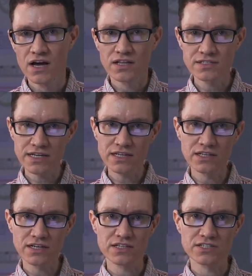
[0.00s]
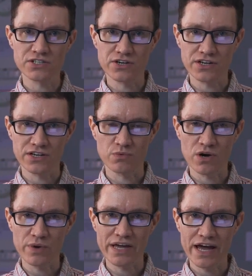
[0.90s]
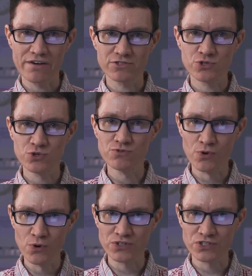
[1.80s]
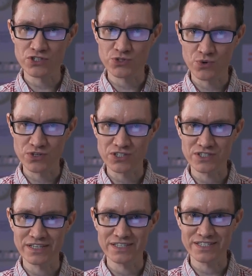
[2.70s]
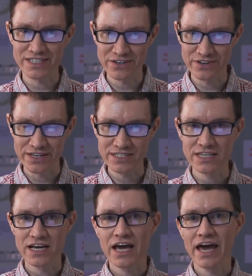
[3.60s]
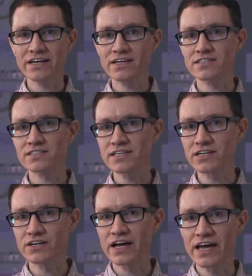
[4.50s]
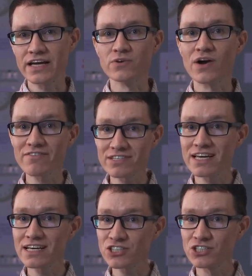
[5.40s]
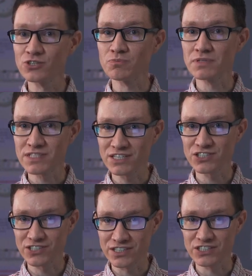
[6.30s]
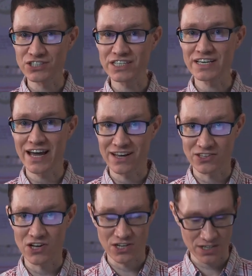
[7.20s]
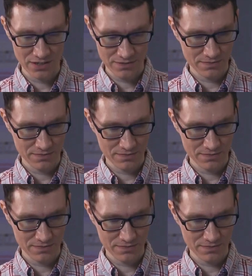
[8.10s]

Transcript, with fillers: Let's take a look at a circuit where we have two voltage sources in series and consider a gravitational potential energy analog.